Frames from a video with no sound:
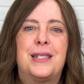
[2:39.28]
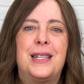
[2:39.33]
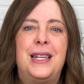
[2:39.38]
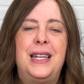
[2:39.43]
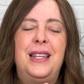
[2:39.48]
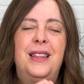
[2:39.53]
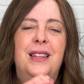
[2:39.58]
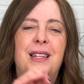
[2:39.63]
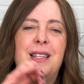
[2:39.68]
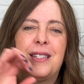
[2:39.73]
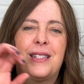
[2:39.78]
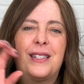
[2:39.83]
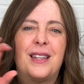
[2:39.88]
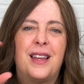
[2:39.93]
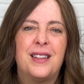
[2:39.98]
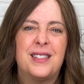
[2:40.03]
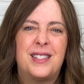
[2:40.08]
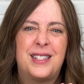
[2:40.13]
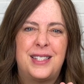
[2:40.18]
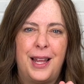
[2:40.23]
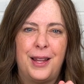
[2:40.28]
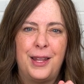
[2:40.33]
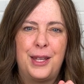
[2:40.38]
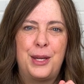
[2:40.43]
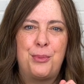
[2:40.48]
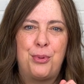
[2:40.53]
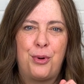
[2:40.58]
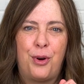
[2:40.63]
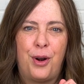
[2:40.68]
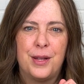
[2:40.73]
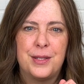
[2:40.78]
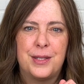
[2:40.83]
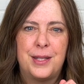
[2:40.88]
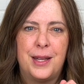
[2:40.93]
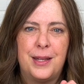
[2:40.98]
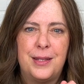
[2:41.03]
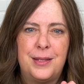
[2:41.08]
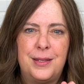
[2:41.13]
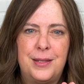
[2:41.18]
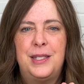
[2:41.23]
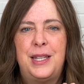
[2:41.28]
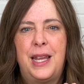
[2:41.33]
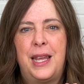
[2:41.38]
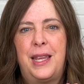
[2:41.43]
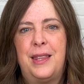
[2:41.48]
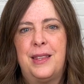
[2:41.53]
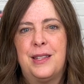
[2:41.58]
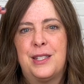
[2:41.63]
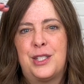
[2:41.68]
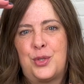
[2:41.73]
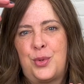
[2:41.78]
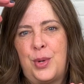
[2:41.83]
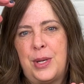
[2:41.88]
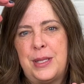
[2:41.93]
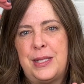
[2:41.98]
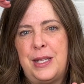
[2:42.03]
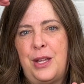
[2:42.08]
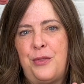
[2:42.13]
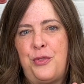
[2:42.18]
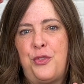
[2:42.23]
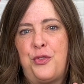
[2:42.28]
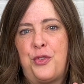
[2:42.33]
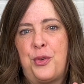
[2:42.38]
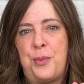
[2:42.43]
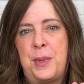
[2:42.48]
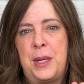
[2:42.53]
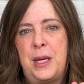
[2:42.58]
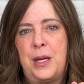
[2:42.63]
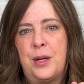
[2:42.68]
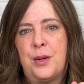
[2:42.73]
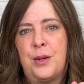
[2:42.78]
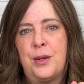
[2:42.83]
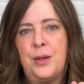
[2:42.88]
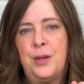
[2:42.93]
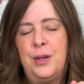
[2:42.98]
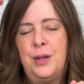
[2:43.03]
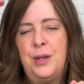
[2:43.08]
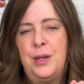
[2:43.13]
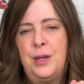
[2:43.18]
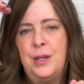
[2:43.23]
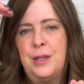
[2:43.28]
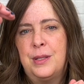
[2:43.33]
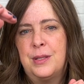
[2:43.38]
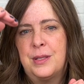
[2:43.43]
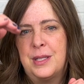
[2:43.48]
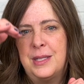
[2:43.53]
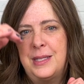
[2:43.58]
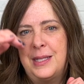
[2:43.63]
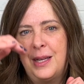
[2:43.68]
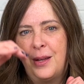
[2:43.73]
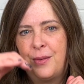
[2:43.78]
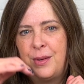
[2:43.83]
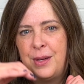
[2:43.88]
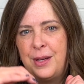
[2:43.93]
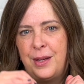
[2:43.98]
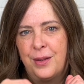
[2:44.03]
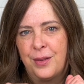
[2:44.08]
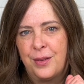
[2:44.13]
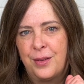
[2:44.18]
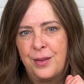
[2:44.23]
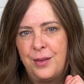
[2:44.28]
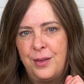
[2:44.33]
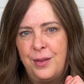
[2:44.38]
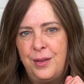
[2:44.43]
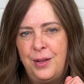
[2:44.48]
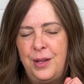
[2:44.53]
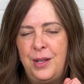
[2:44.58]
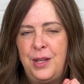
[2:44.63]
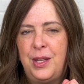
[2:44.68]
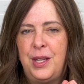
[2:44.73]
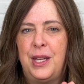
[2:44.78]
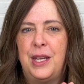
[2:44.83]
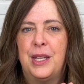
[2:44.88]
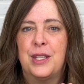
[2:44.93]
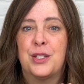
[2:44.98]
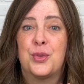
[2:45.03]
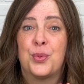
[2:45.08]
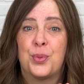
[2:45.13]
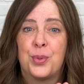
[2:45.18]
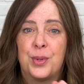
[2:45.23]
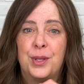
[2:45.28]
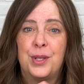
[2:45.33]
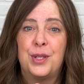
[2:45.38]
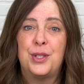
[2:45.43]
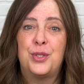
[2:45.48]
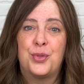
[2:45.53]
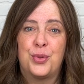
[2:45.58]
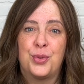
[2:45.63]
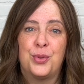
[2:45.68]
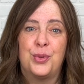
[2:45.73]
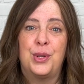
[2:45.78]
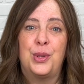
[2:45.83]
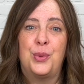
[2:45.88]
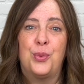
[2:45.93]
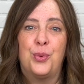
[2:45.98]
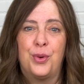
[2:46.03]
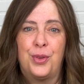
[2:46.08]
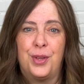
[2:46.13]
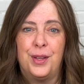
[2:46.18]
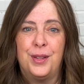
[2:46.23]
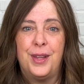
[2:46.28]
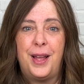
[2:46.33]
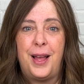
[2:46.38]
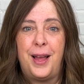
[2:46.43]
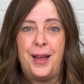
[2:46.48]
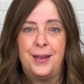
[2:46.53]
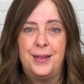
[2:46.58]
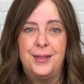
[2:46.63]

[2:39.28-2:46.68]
in this selling process, taking the stress level from here to down here is really truly worth a lot.